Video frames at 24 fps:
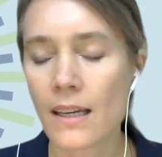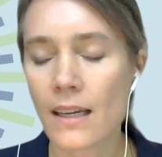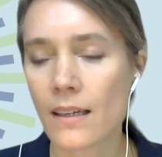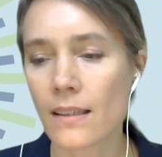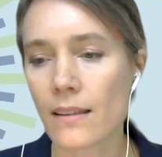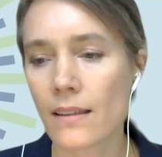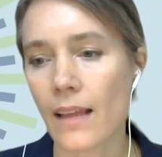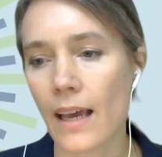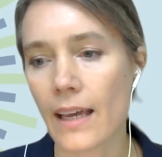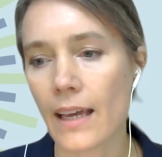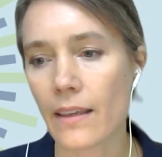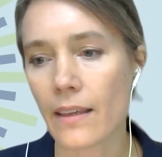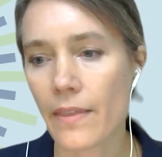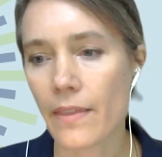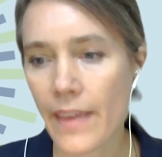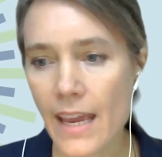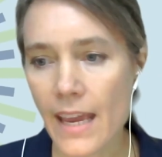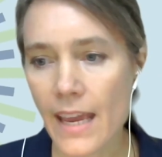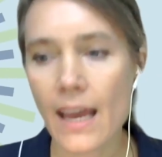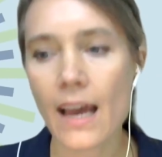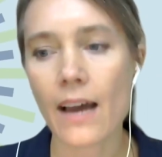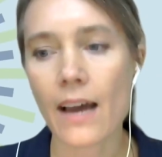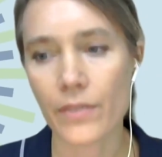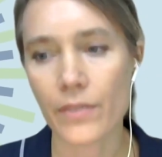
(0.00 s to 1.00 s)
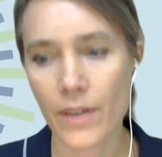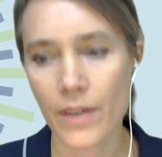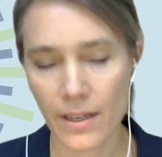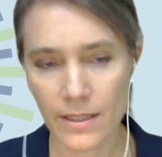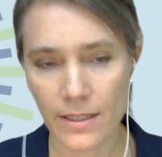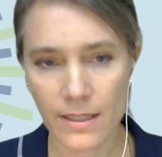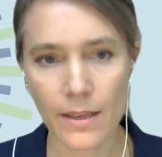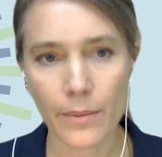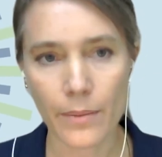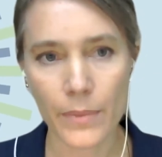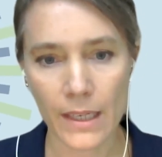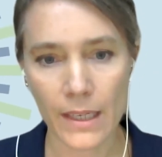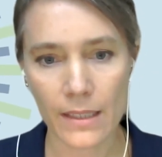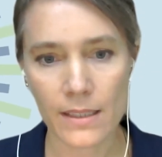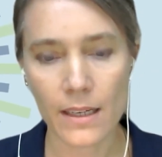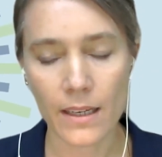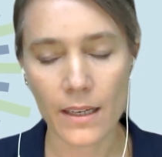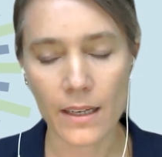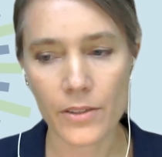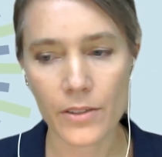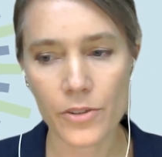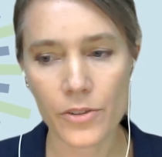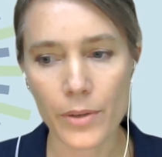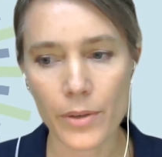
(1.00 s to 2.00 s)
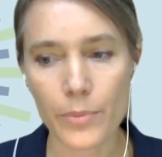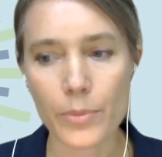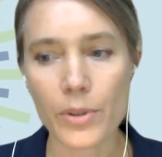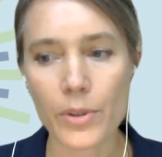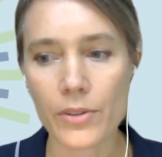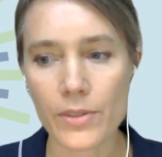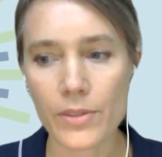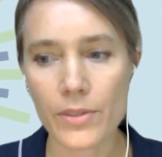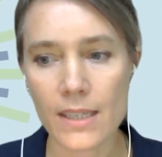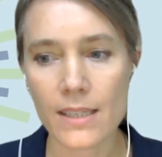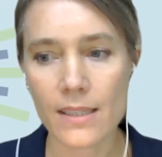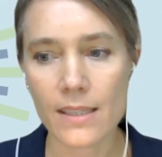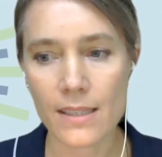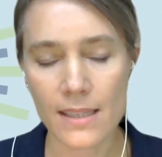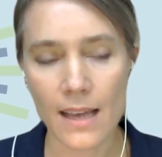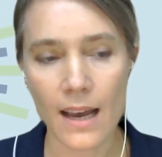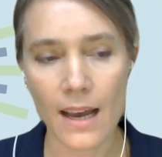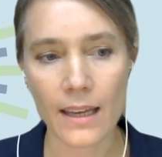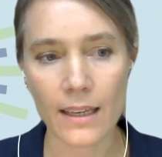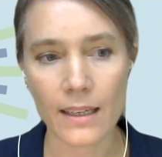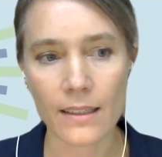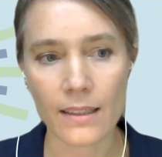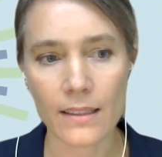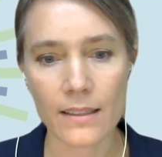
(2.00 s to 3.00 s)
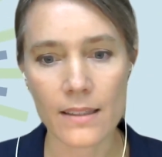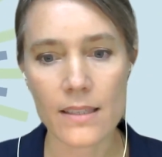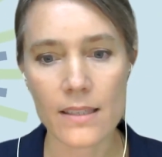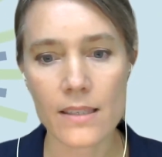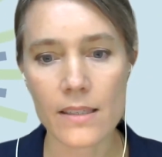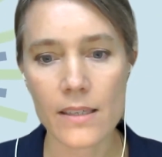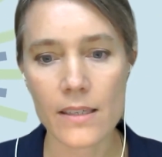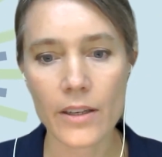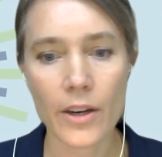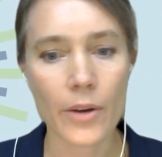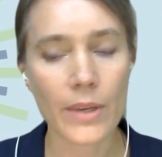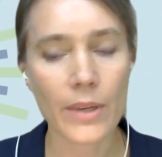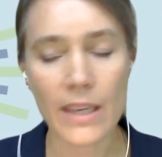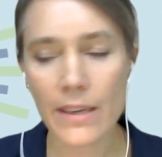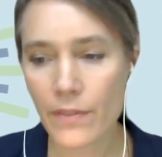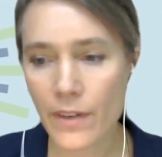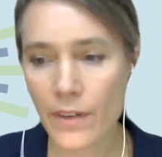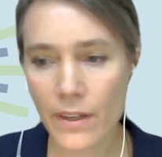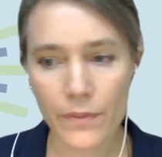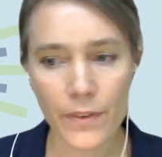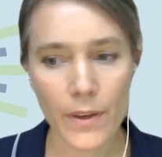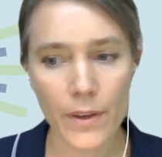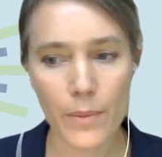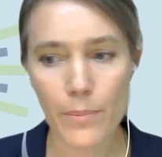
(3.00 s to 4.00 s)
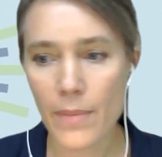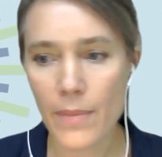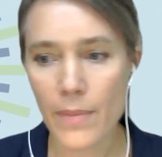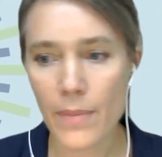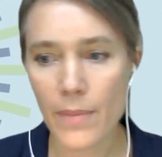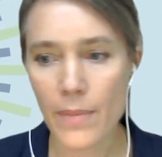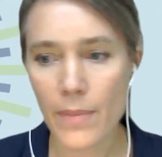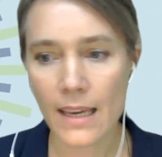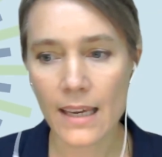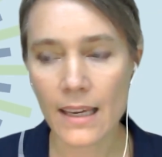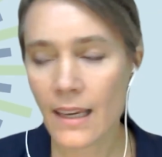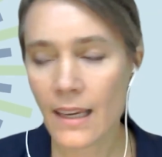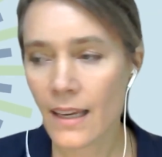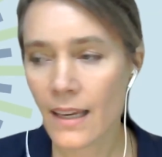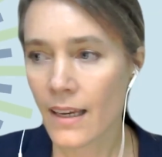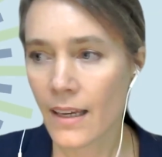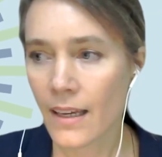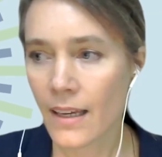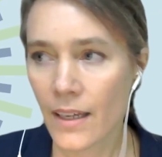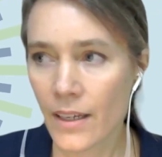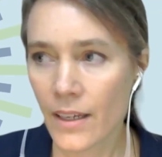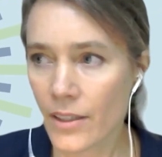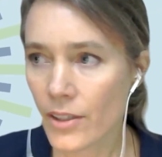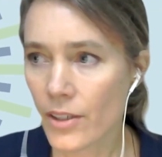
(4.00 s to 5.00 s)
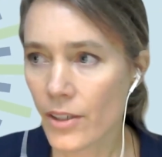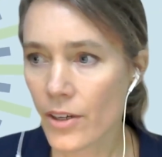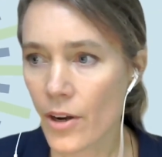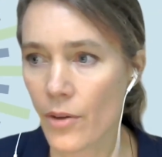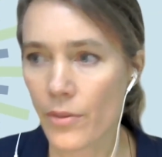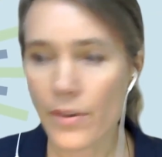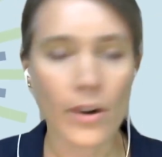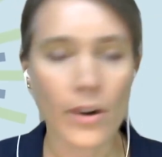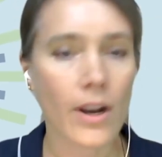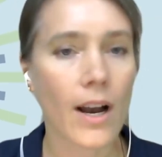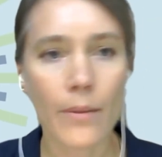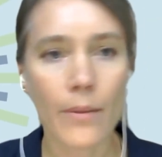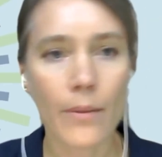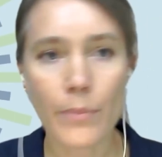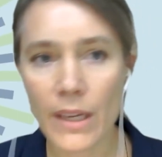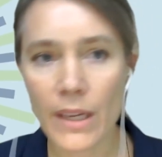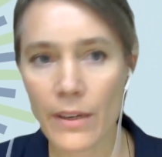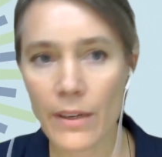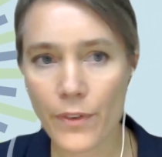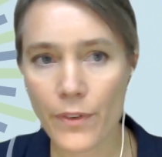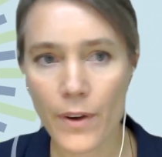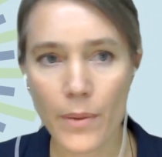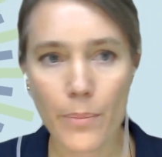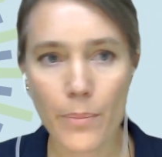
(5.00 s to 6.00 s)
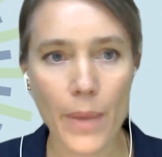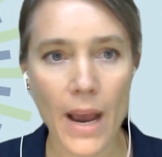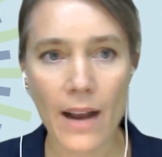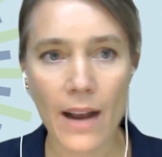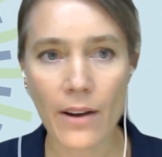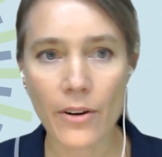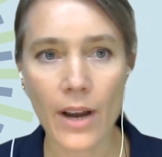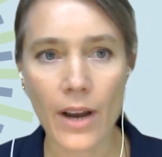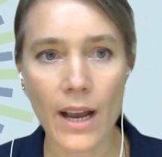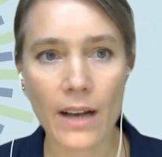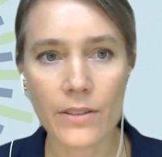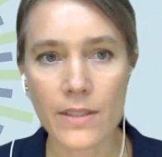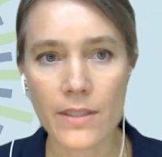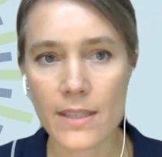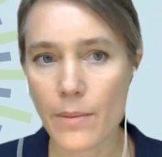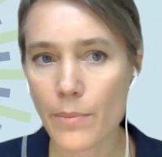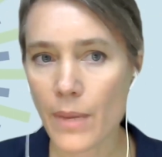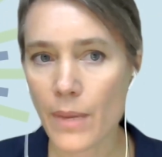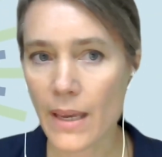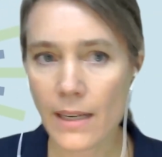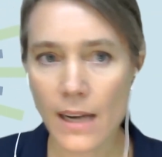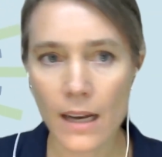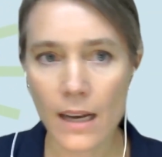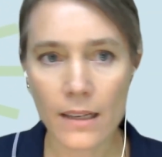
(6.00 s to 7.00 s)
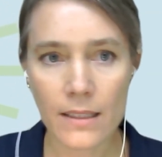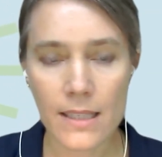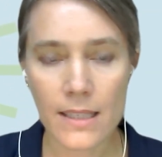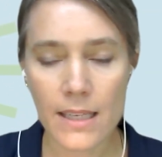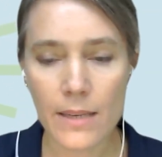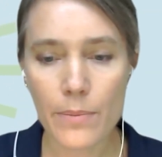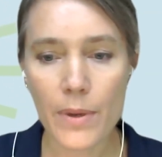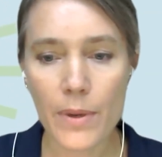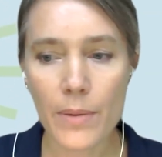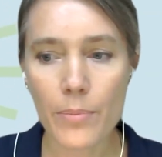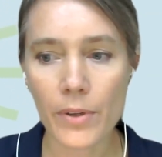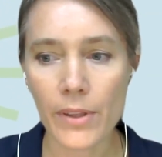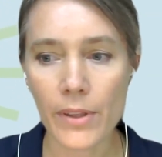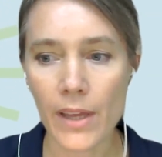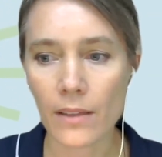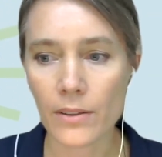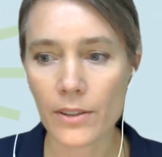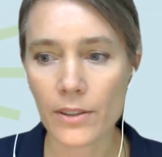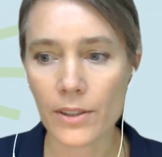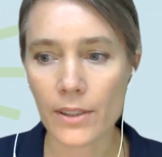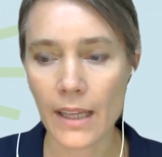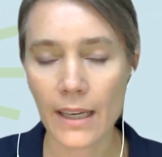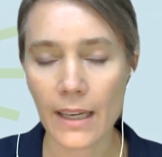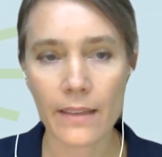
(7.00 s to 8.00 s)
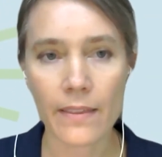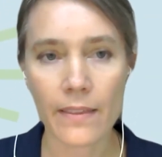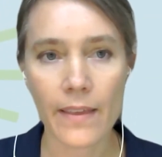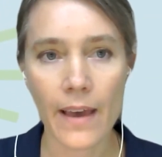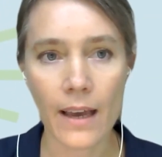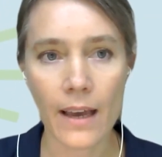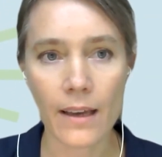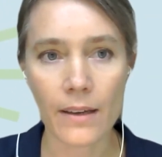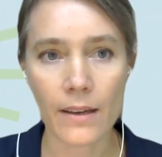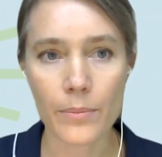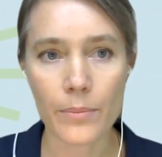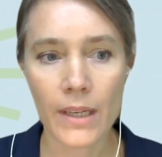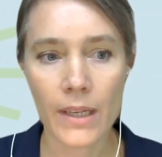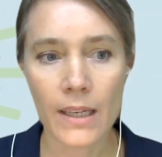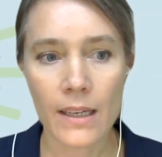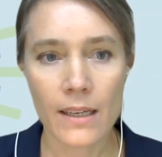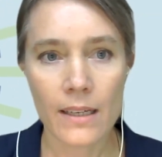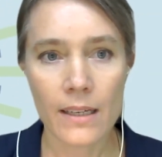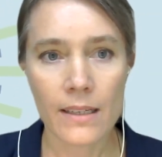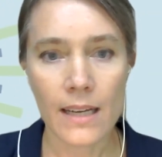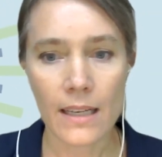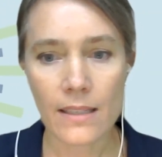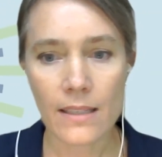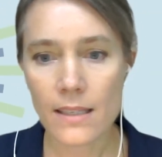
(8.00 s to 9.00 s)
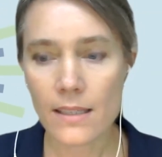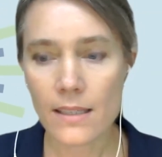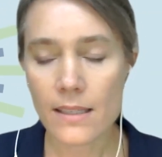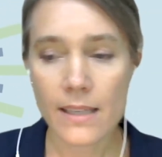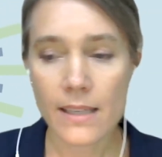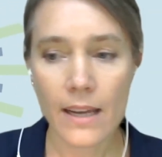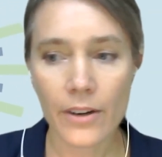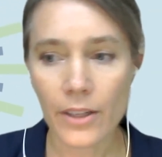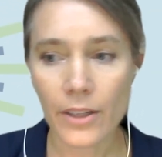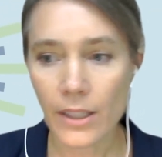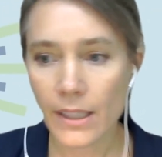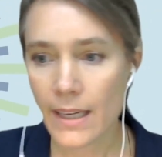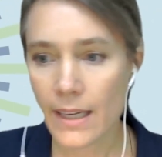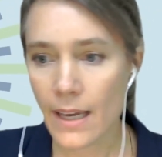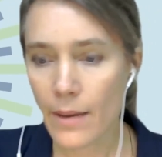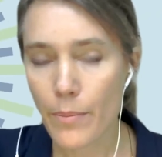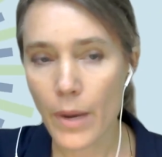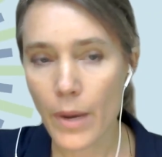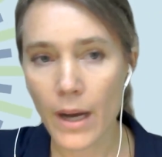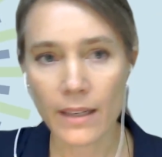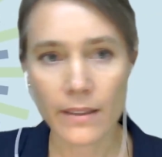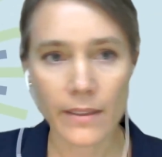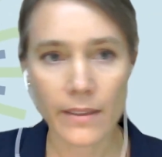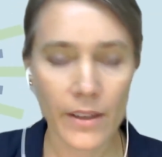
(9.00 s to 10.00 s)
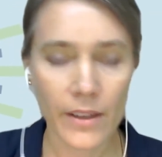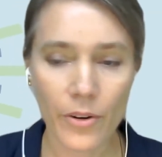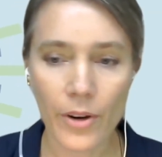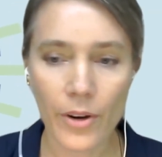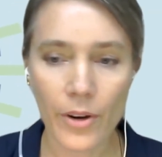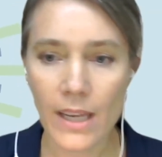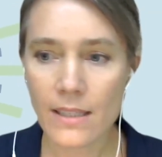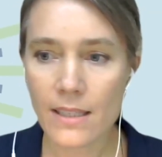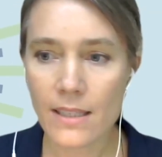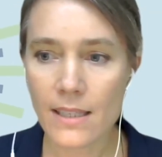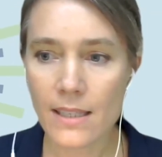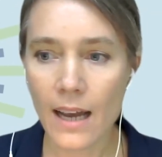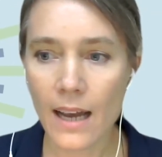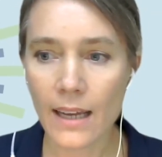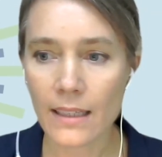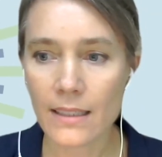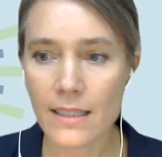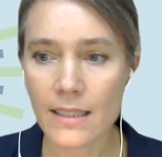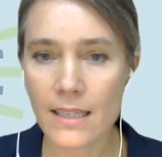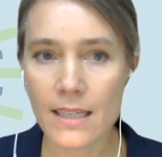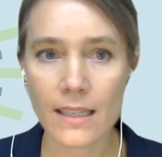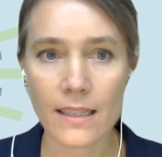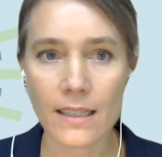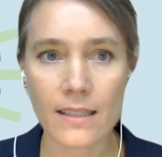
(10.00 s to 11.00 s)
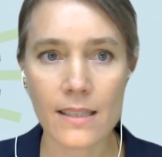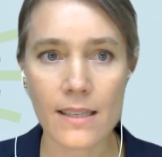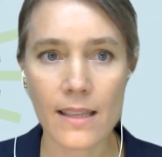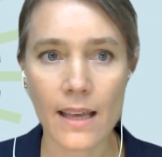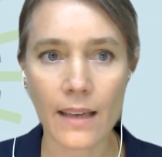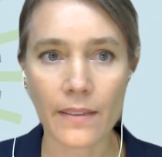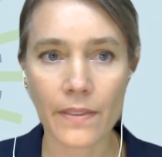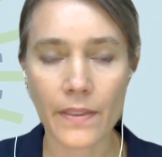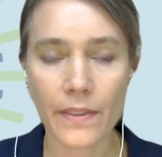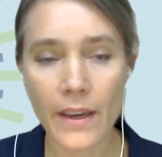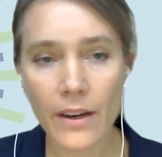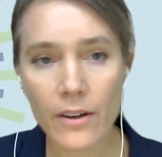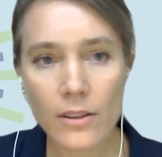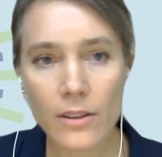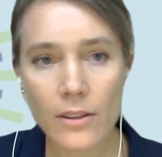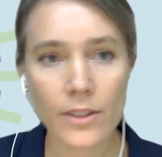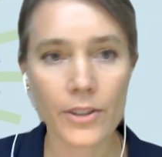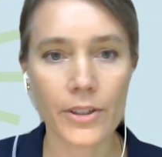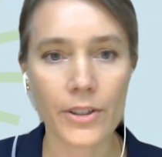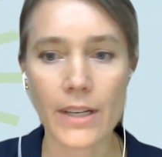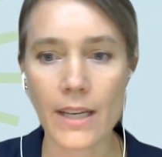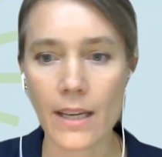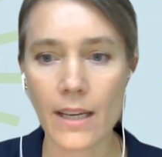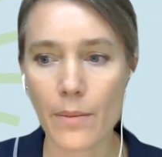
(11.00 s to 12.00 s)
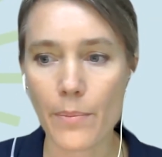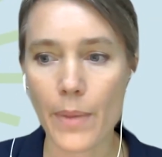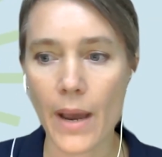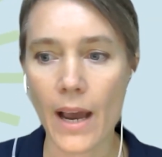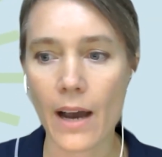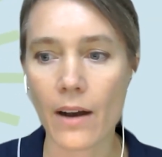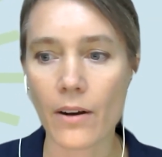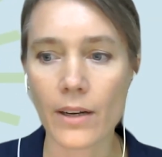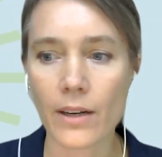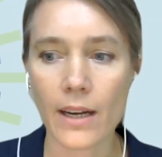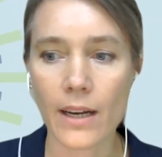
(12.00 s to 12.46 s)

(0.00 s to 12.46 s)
like they have something to contribute to science, you know, even if it may, you know, they're coming from backgrounds, they may not see people that look like them necessarily among the great scientists that they're learning about.